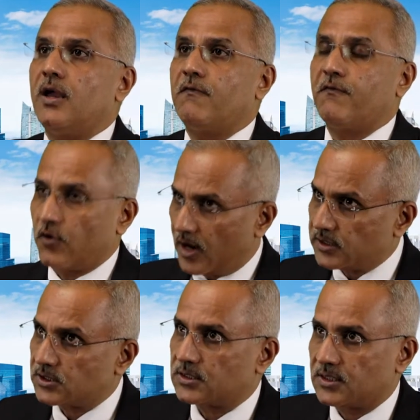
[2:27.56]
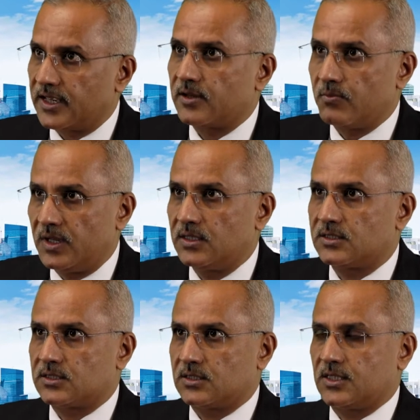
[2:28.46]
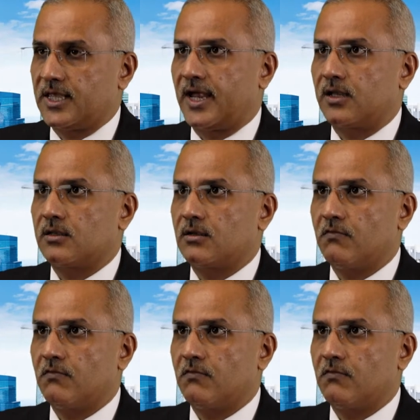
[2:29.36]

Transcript: For us, that means that